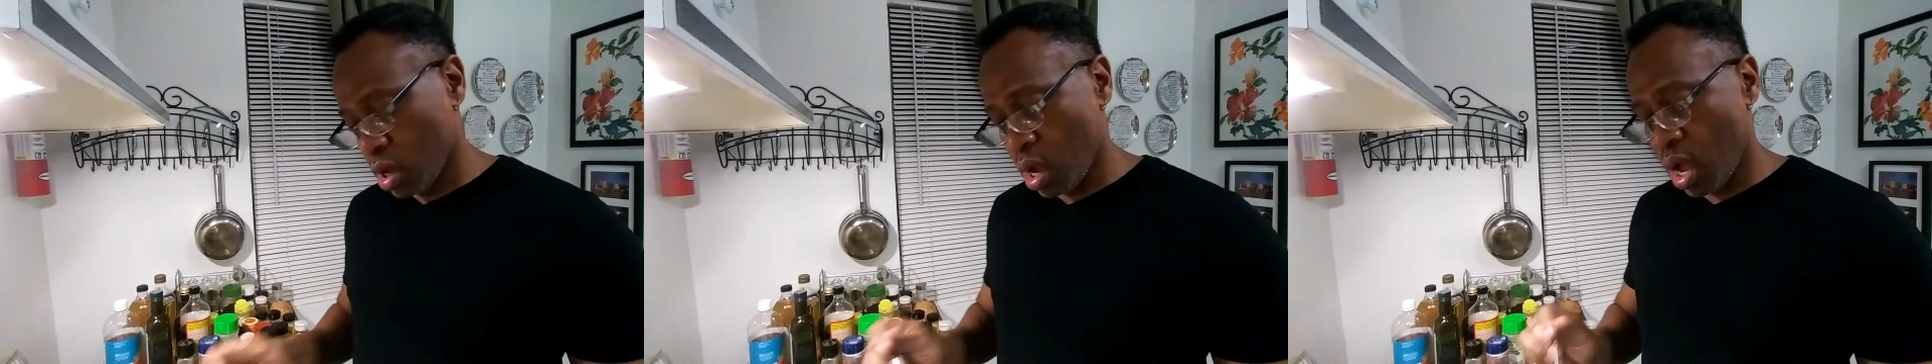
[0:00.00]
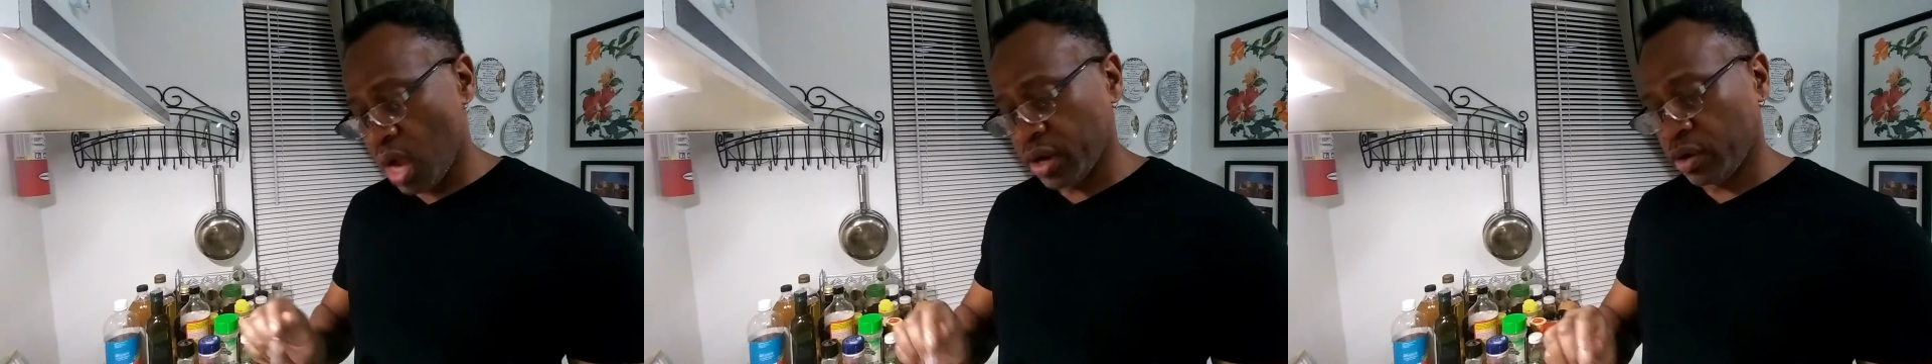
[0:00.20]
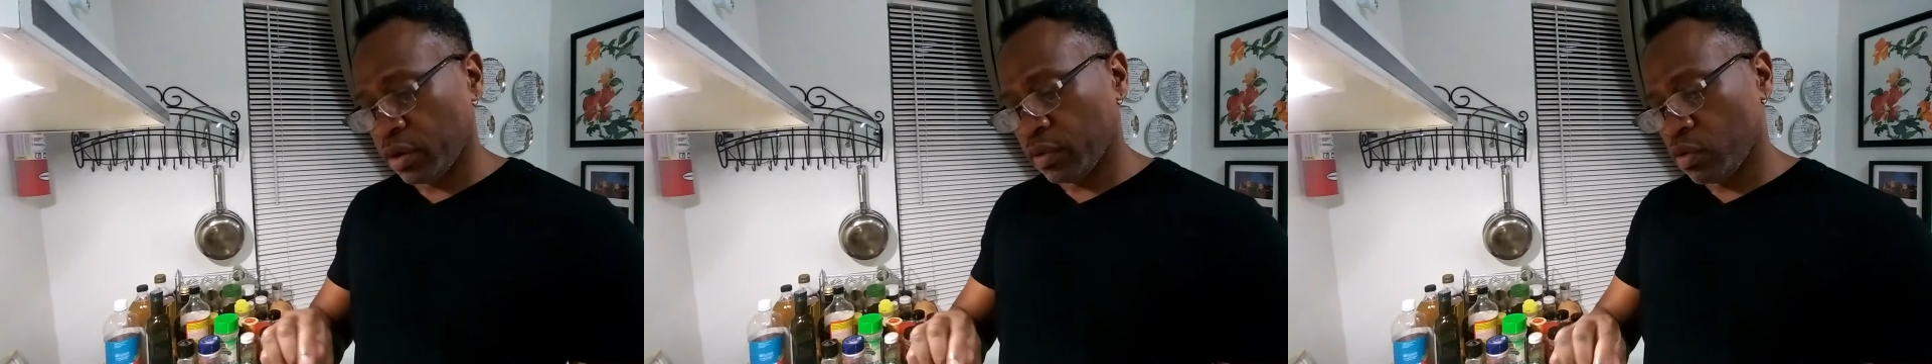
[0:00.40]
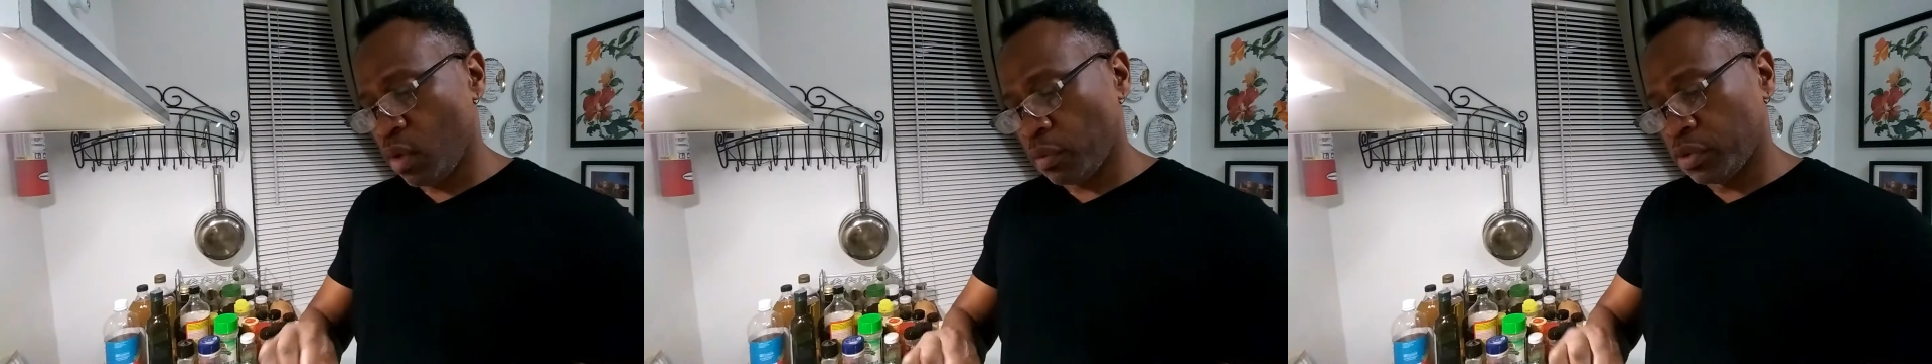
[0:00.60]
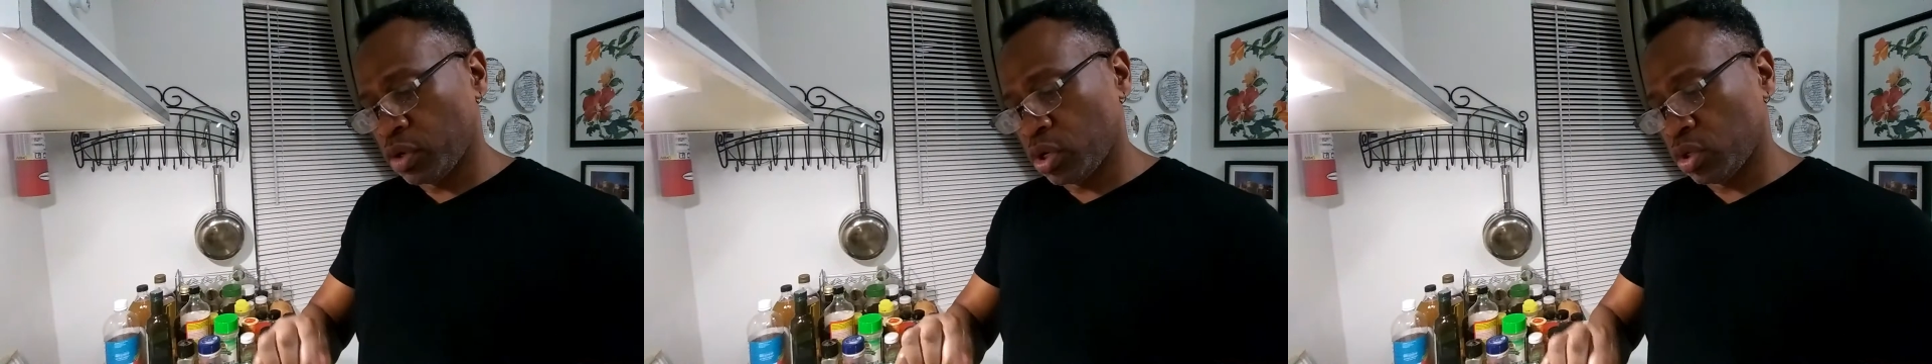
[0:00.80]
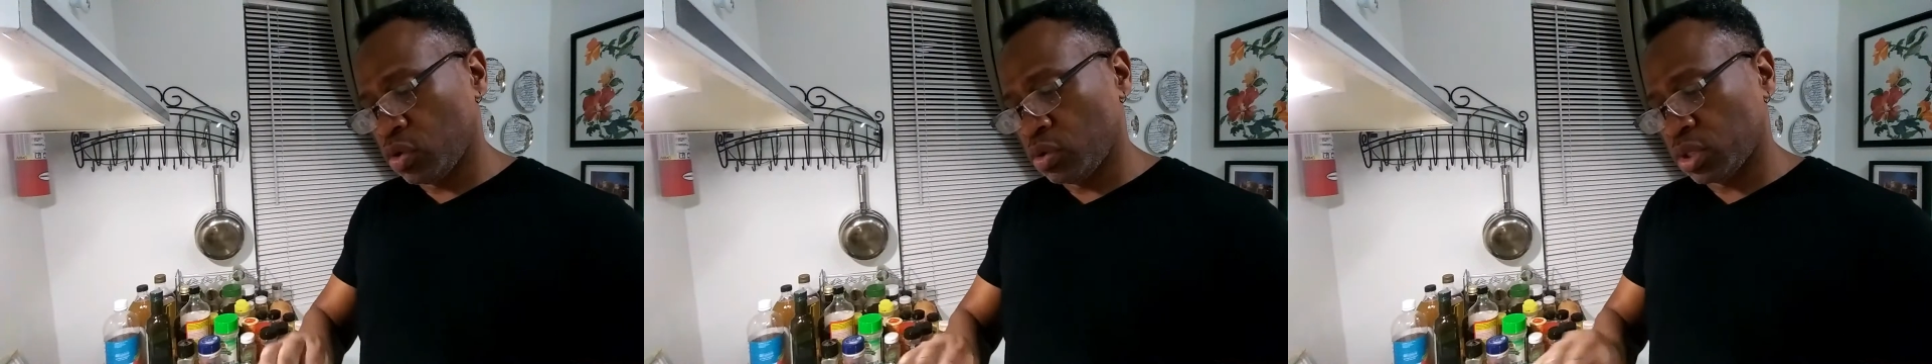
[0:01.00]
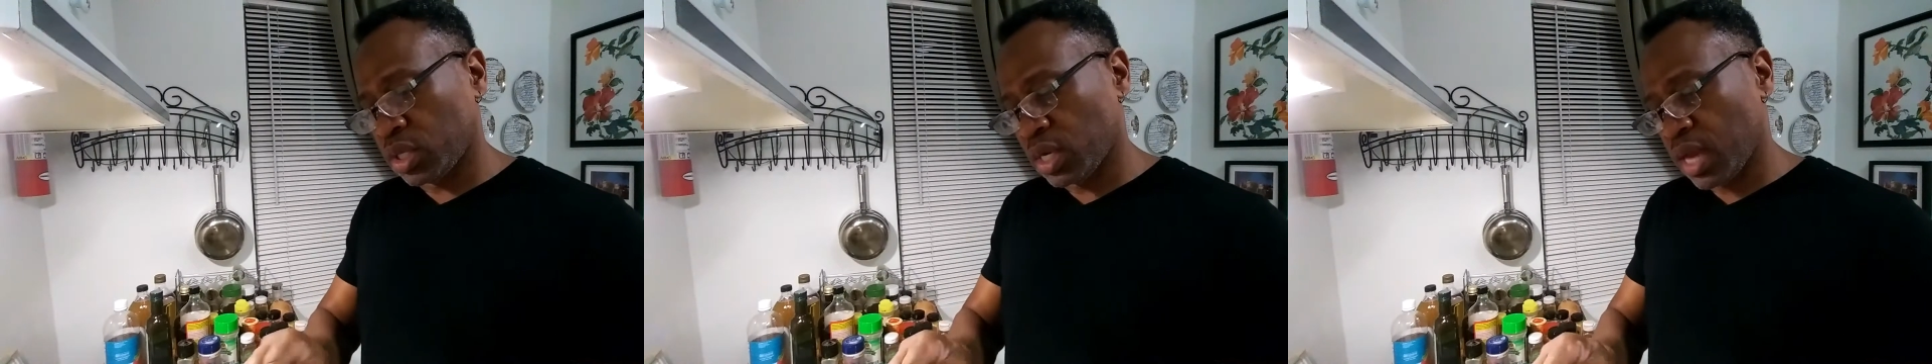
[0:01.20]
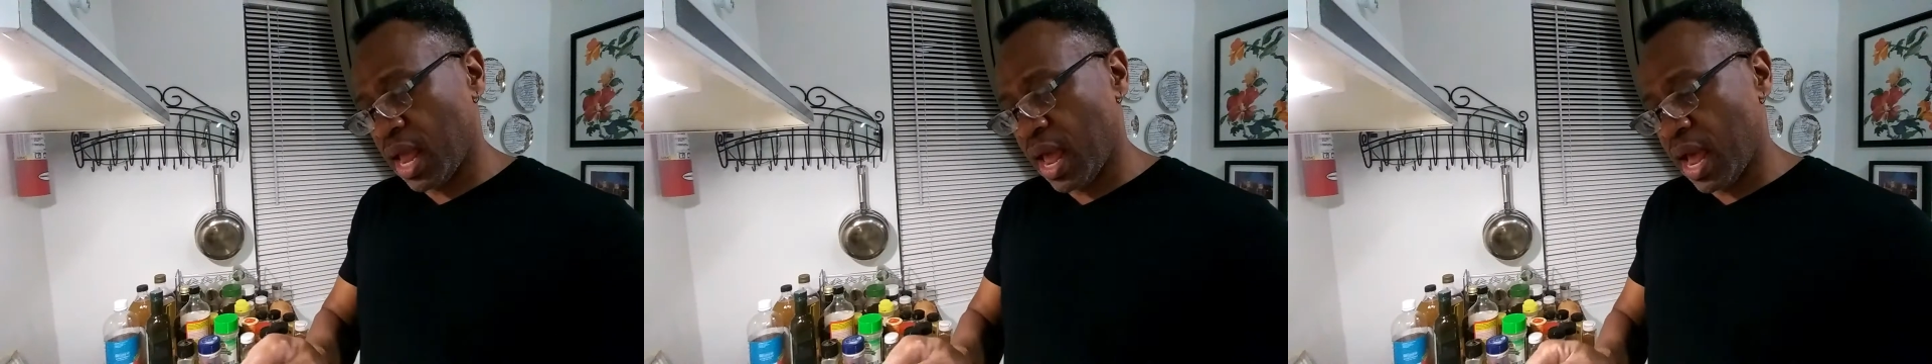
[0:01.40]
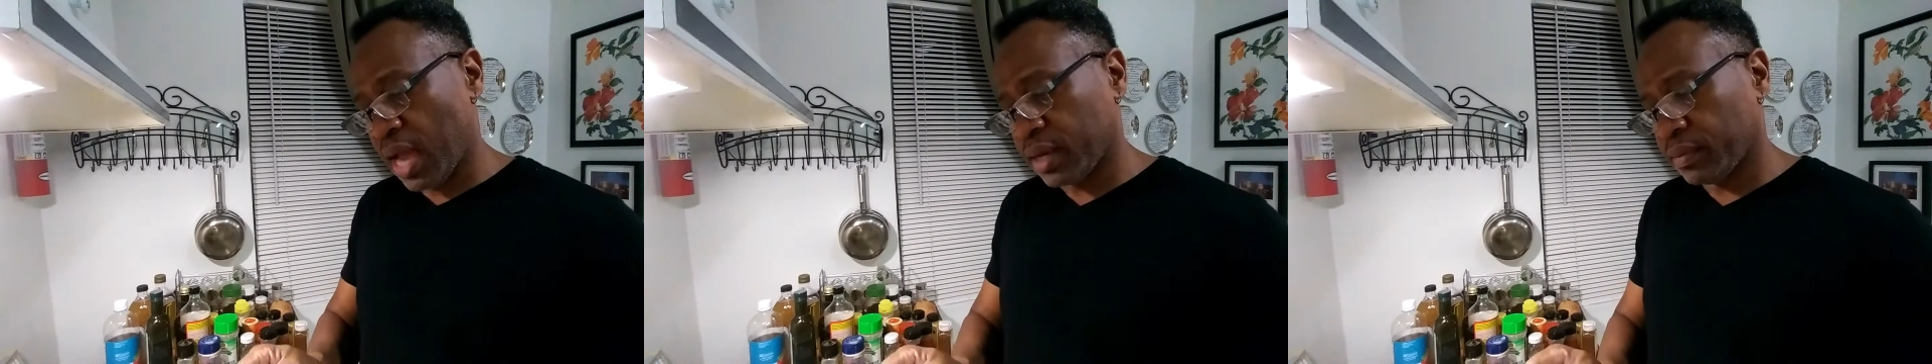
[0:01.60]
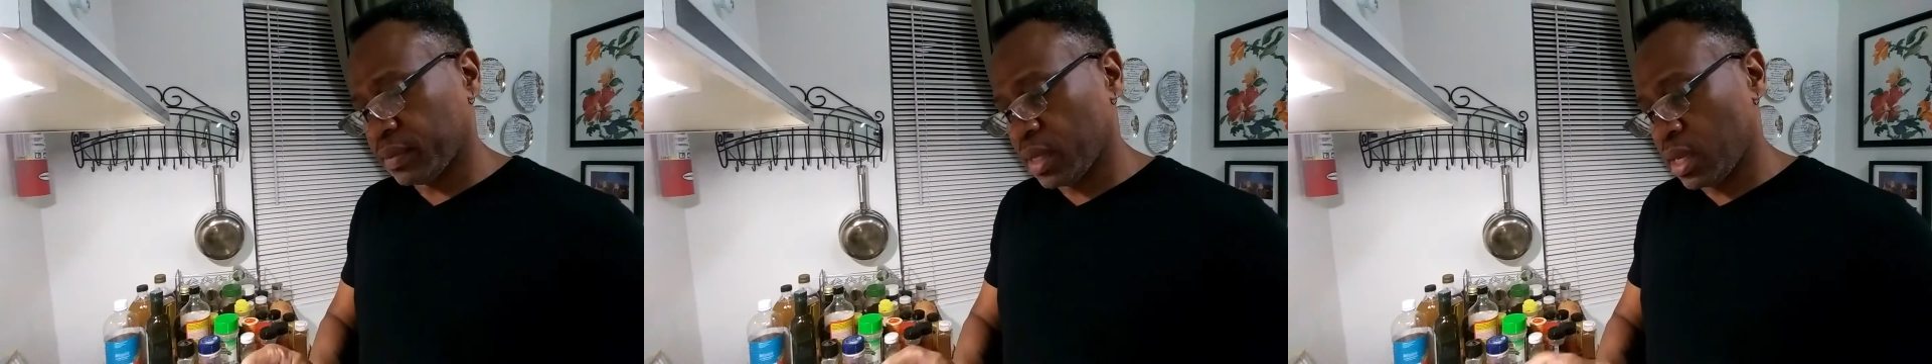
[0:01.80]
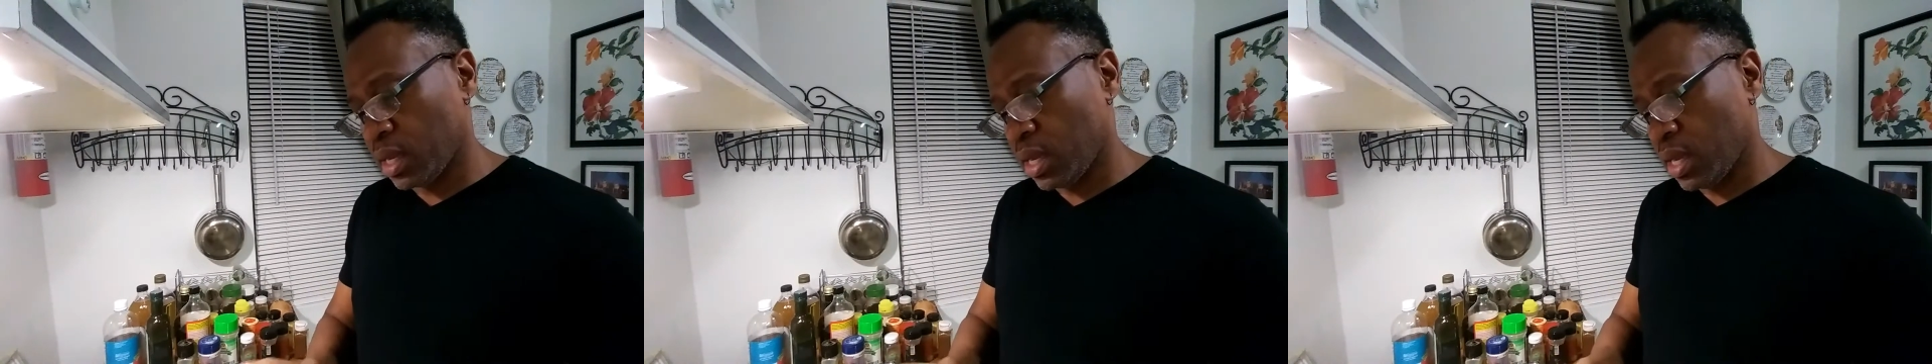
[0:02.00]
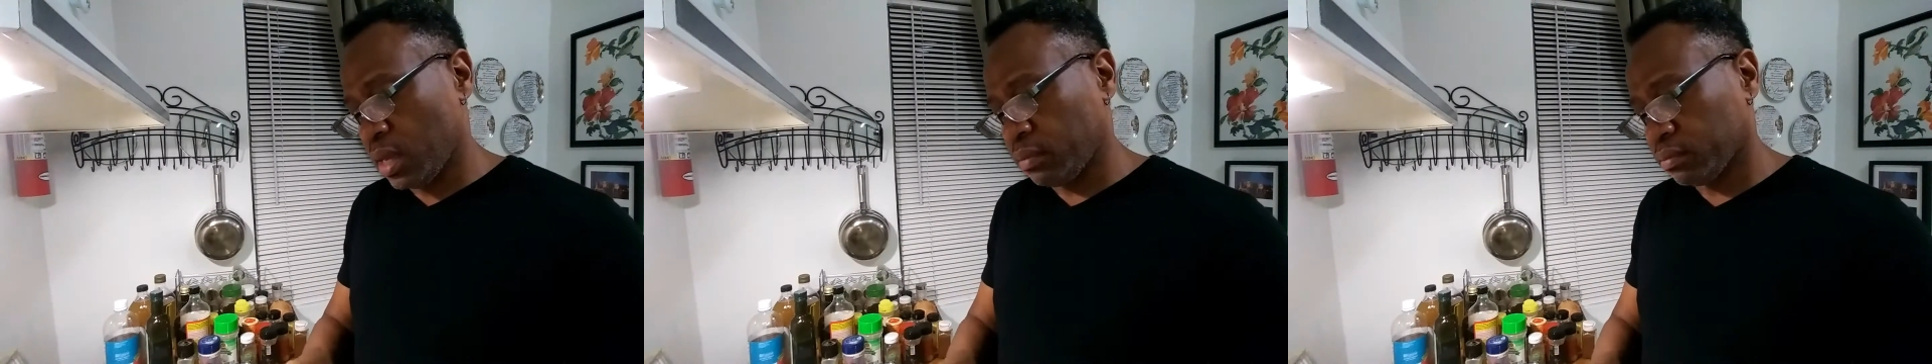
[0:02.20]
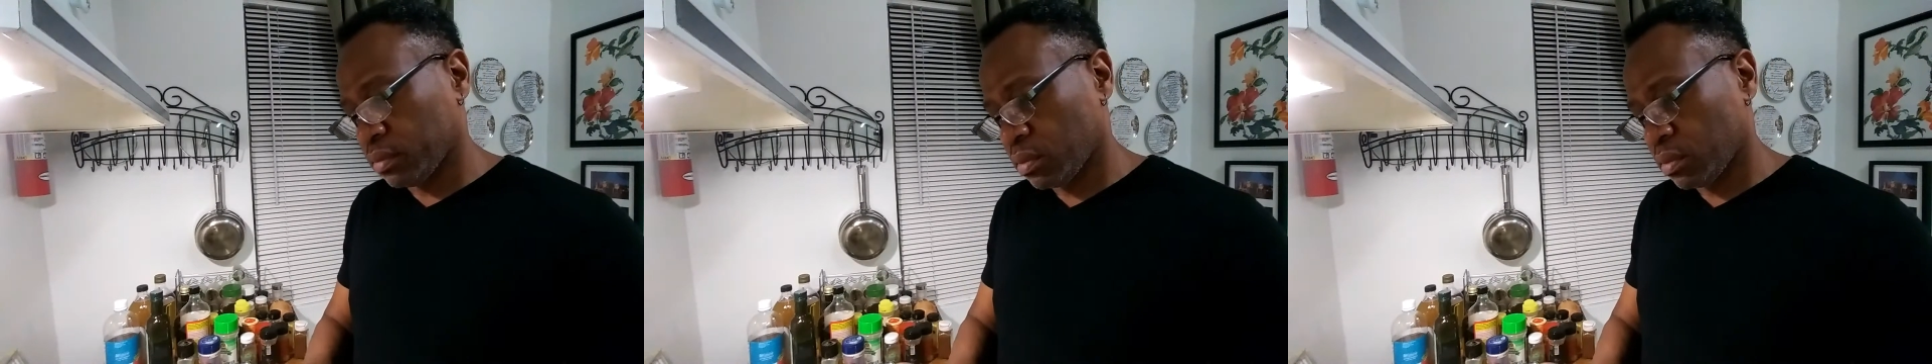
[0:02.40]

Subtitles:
hotter, what we're going to do is then add a